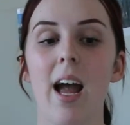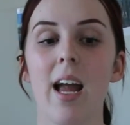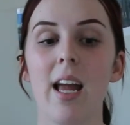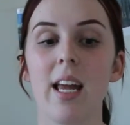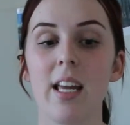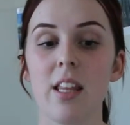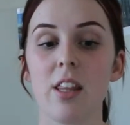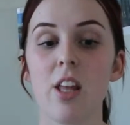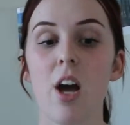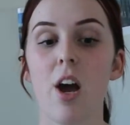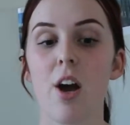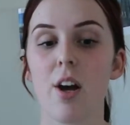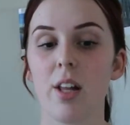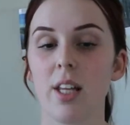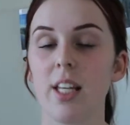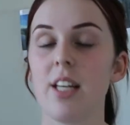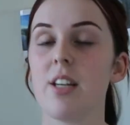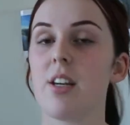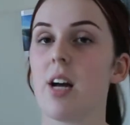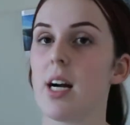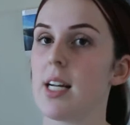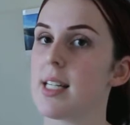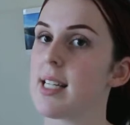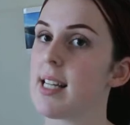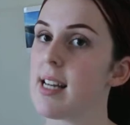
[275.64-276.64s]
in the early
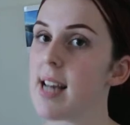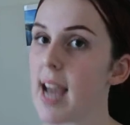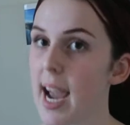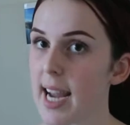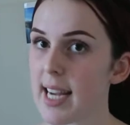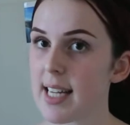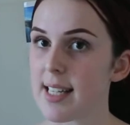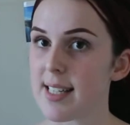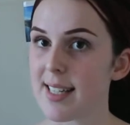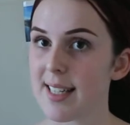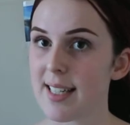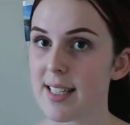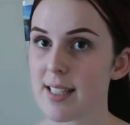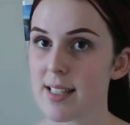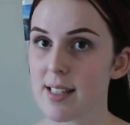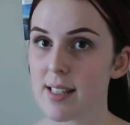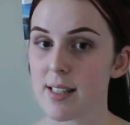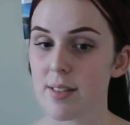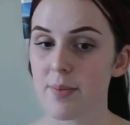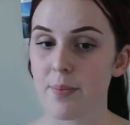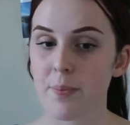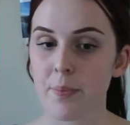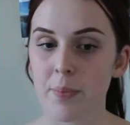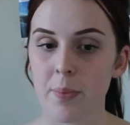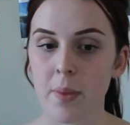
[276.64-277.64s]
1980s.
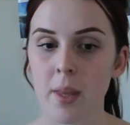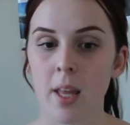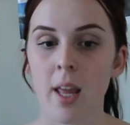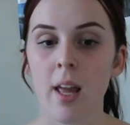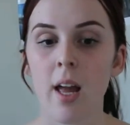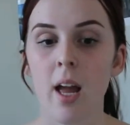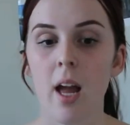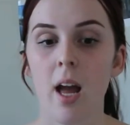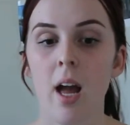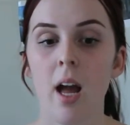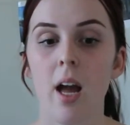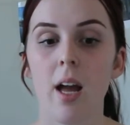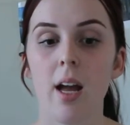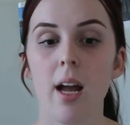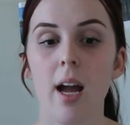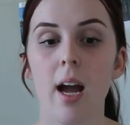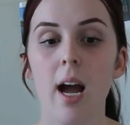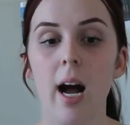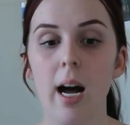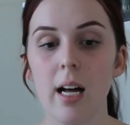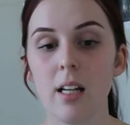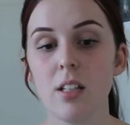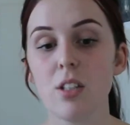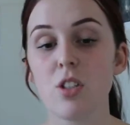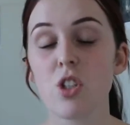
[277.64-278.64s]

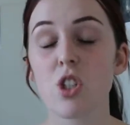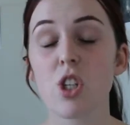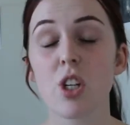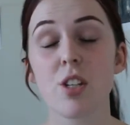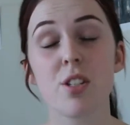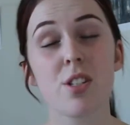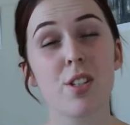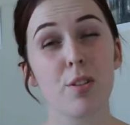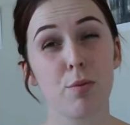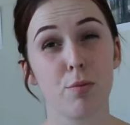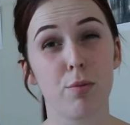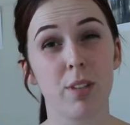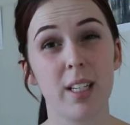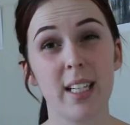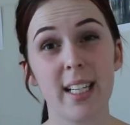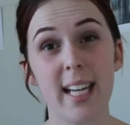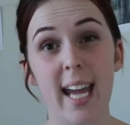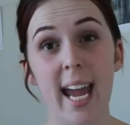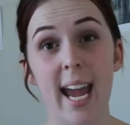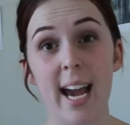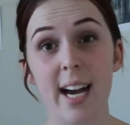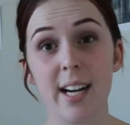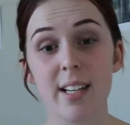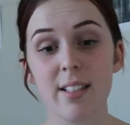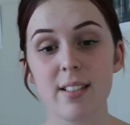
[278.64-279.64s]
Hull shows to
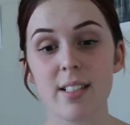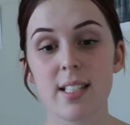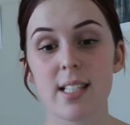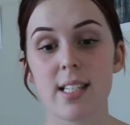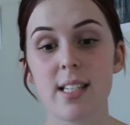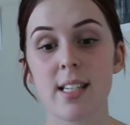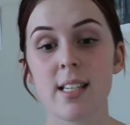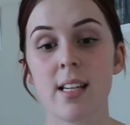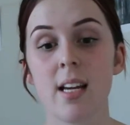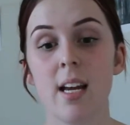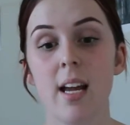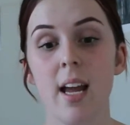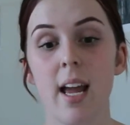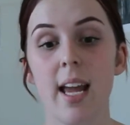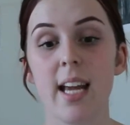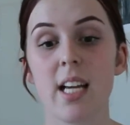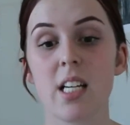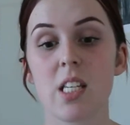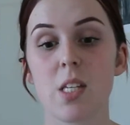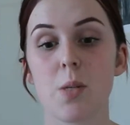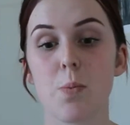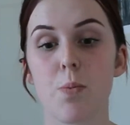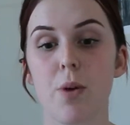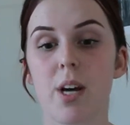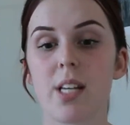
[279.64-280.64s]
recount,
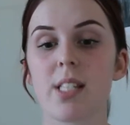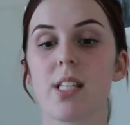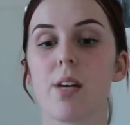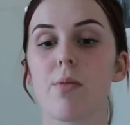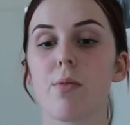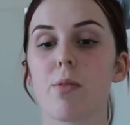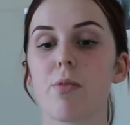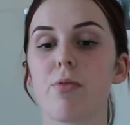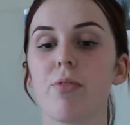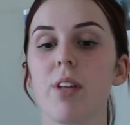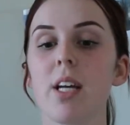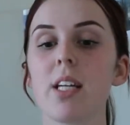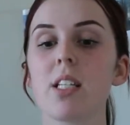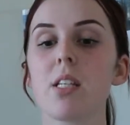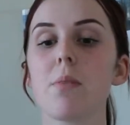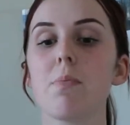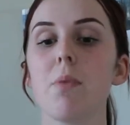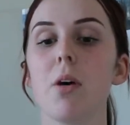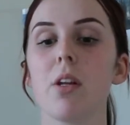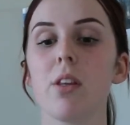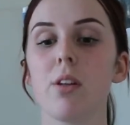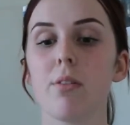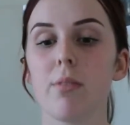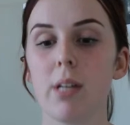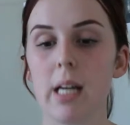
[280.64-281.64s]
express and reflect
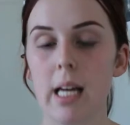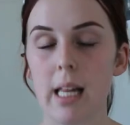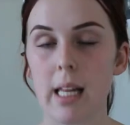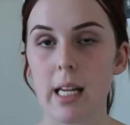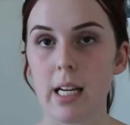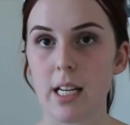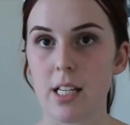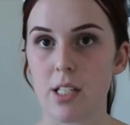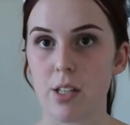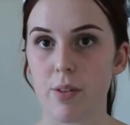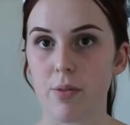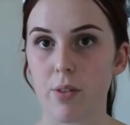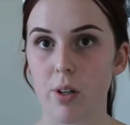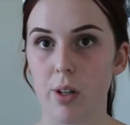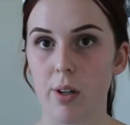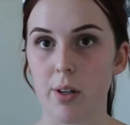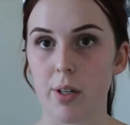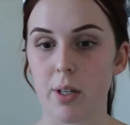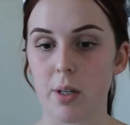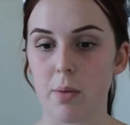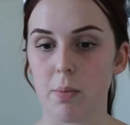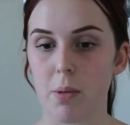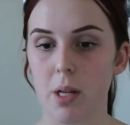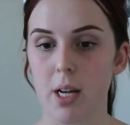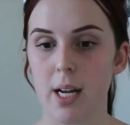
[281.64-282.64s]
upon the realities of
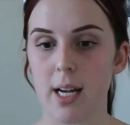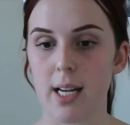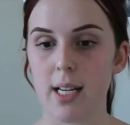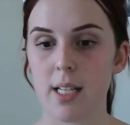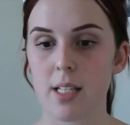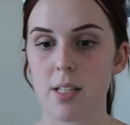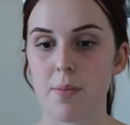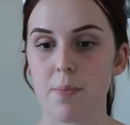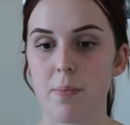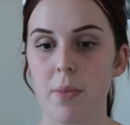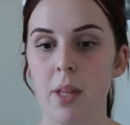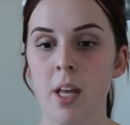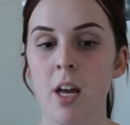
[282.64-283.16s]
going blind.